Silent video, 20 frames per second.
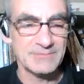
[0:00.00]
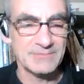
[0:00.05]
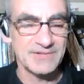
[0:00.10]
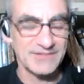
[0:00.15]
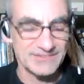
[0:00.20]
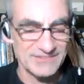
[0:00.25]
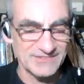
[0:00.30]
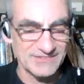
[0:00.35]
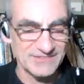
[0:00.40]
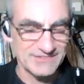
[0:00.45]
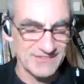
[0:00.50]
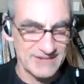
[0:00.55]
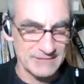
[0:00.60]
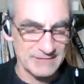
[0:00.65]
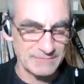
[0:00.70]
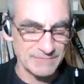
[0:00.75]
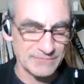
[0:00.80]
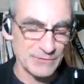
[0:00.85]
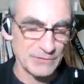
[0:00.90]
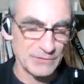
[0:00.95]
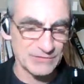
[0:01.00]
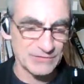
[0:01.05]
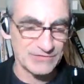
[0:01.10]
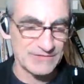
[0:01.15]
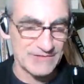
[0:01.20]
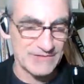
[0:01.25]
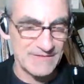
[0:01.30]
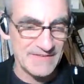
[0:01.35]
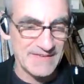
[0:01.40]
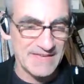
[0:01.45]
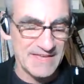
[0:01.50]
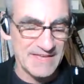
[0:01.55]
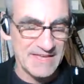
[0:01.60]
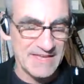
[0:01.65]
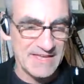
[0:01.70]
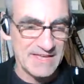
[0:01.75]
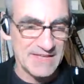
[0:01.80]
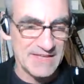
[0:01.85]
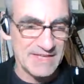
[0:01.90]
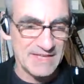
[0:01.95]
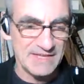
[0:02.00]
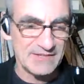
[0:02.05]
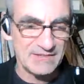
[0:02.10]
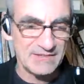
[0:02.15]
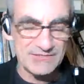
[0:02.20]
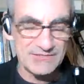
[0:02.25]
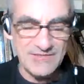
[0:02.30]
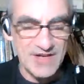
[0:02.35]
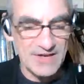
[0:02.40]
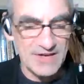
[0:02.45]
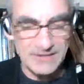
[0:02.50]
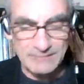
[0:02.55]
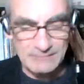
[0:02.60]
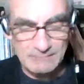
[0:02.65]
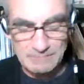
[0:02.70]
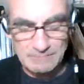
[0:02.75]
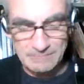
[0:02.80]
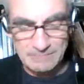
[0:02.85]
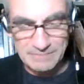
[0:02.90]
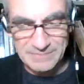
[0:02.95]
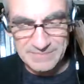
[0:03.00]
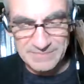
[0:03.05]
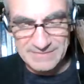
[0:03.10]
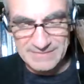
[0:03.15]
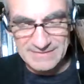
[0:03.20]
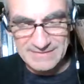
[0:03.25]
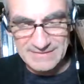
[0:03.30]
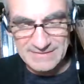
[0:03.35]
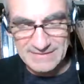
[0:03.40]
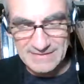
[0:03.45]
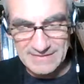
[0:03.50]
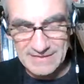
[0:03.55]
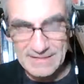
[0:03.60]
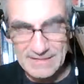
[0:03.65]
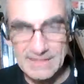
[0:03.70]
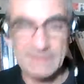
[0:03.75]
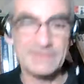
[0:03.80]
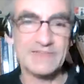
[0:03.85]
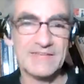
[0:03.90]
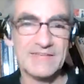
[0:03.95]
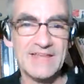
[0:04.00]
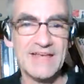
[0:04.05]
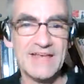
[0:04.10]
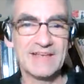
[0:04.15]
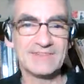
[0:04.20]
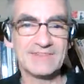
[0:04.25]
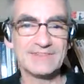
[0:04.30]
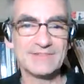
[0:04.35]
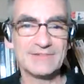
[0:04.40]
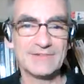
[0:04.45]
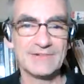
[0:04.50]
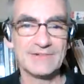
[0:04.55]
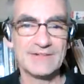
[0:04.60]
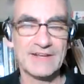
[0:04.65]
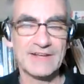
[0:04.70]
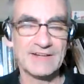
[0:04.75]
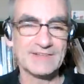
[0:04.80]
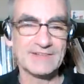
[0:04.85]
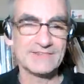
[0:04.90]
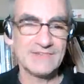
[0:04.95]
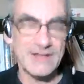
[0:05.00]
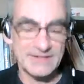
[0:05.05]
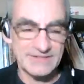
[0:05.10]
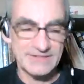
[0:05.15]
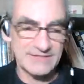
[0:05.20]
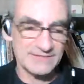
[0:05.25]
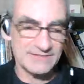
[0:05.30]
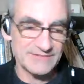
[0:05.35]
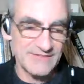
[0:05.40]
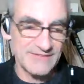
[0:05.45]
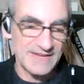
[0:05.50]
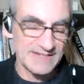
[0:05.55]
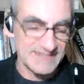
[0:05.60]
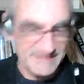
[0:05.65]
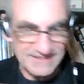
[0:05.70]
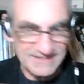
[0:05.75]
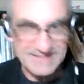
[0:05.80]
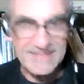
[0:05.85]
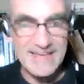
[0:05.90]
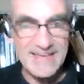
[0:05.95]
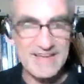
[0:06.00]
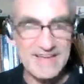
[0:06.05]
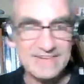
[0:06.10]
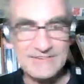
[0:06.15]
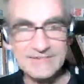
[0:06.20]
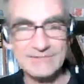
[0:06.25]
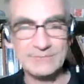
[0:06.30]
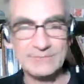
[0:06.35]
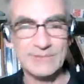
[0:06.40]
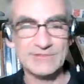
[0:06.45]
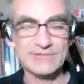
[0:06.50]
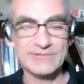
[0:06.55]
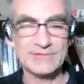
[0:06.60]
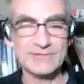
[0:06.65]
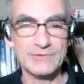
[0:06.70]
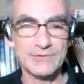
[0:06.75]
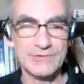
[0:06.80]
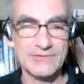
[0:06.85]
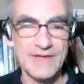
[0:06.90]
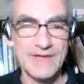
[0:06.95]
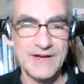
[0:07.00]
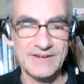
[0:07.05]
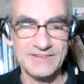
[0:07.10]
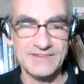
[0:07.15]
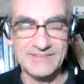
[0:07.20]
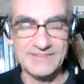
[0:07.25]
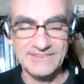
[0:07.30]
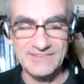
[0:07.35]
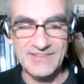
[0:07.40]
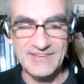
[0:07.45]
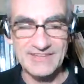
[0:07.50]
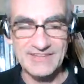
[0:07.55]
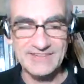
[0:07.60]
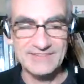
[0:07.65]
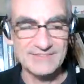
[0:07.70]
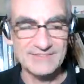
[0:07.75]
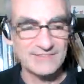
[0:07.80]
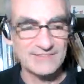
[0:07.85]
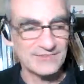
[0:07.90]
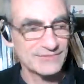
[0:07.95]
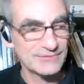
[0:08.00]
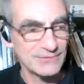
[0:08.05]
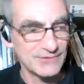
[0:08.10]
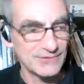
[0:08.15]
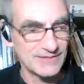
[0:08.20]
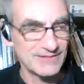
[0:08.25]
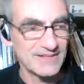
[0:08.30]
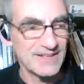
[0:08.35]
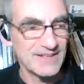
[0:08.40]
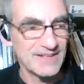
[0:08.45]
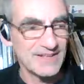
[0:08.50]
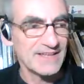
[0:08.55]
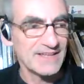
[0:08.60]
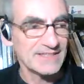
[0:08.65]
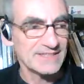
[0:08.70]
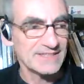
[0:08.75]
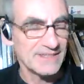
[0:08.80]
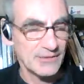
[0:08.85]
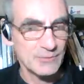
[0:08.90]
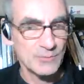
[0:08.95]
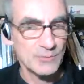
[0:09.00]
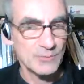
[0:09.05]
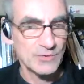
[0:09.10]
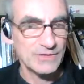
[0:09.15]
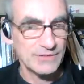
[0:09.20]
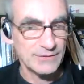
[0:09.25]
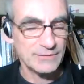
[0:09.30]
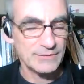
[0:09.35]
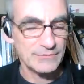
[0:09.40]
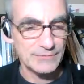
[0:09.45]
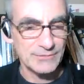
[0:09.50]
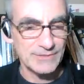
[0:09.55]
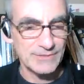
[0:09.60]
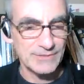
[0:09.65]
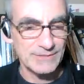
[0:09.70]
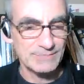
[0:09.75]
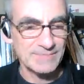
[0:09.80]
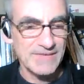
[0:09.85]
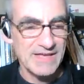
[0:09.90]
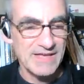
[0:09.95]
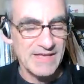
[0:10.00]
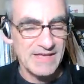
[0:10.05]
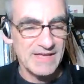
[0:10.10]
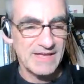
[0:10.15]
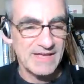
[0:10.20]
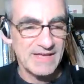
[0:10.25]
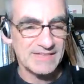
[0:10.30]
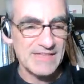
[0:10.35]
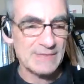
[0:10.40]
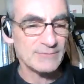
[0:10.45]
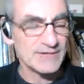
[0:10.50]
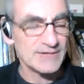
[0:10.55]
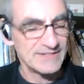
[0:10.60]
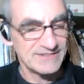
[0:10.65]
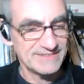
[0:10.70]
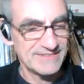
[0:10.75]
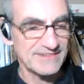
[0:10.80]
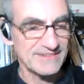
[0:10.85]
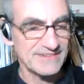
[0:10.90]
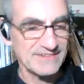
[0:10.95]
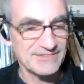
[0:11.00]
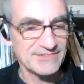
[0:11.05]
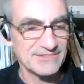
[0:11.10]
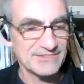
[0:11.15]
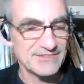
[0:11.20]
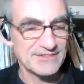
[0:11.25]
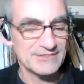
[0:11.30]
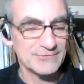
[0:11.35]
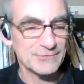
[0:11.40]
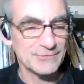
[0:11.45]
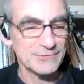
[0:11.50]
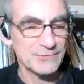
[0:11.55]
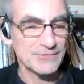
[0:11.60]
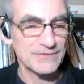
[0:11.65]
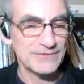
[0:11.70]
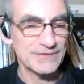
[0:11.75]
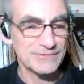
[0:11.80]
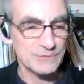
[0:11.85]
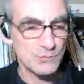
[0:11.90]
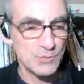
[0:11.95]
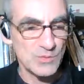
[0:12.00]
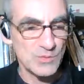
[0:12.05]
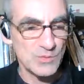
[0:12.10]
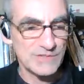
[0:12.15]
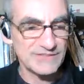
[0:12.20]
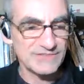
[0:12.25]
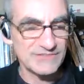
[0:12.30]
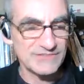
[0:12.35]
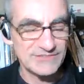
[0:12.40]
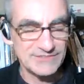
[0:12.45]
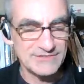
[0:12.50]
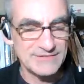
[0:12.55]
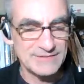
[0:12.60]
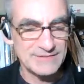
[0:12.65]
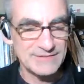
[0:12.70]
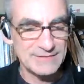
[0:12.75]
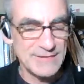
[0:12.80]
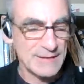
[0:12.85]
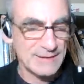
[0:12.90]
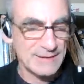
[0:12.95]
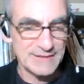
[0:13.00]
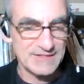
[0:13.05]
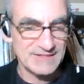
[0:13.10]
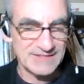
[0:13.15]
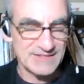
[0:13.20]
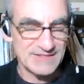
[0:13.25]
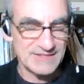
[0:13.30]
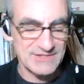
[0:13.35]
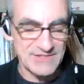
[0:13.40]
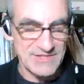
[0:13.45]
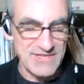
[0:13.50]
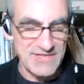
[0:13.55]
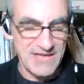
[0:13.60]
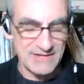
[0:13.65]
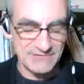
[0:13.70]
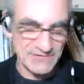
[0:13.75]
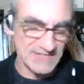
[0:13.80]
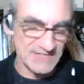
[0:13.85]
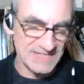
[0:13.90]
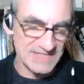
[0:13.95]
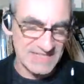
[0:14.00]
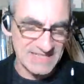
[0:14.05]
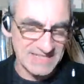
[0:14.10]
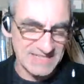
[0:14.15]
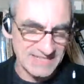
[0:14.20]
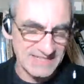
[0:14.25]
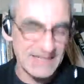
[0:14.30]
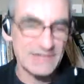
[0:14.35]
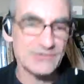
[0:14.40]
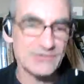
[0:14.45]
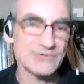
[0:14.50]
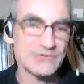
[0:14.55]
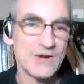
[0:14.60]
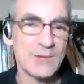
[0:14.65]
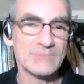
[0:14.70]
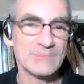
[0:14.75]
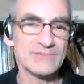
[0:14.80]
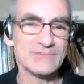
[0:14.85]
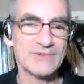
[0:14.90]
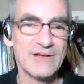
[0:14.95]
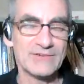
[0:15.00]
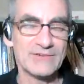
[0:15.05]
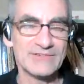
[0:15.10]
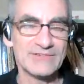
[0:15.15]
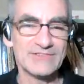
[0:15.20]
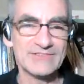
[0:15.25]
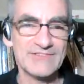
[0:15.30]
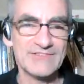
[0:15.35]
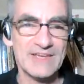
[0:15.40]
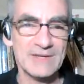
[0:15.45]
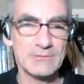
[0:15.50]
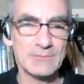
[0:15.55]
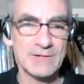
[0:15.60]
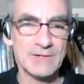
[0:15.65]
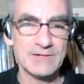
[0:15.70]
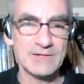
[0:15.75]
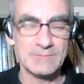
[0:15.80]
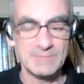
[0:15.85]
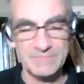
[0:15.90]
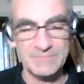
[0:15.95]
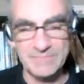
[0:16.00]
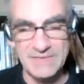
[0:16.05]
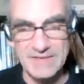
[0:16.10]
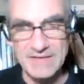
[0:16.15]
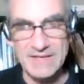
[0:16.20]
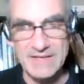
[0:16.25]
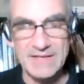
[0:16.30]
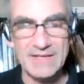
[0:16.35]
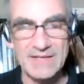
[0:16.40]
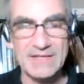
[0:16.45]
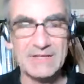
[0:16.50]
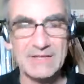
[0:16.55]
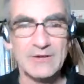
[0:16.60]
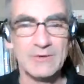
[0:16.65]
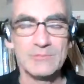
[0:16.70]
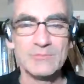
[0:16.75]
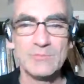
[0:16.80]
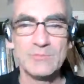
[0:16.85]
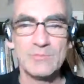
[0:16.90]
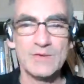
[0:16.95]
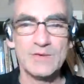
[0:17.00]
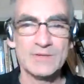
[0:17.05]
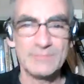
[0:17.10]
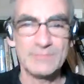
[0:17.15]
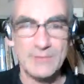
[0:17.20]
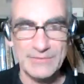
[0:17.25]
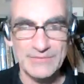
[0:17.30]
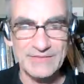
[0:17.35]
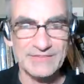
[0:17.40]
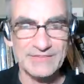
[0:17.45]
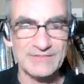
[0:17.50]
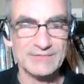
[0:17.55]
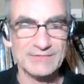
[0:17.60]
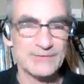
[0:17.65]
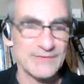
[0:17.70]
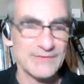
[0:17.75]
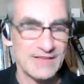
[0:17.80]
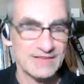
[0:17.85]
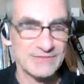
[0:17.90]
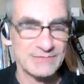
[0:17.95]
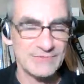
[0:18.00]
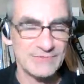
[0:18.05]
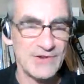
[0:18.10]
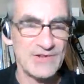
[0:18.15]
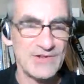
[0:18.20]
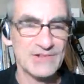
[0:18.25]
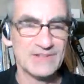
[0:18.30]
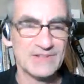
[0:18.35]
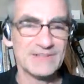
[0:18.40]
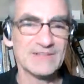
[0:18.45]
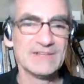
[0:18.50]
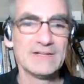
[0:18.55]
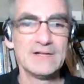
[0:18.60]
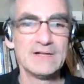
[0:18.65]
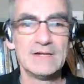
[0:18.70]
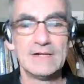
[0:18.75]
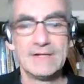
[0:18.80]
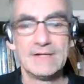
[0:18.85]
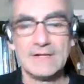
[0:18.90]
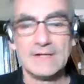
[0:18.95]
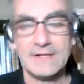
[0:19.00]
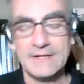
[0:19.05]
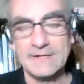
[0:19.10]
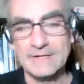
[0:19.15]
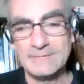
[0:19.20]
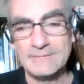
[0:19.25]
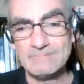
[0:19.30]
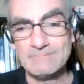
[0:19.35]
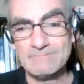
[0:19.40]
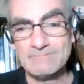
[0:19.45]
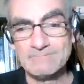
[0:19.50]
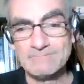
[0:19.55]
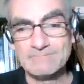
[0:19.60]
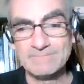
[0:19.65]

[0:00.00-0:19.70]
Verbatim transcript: because it's like first he's not giving an answer and he's not giving any indication of what's going on in his head. He's just sort of, you know, working through it. And then when he does, it's sort of this whinge nothing that you can't really get your arms around to say, well, you know, what about this or that's wrong. Um,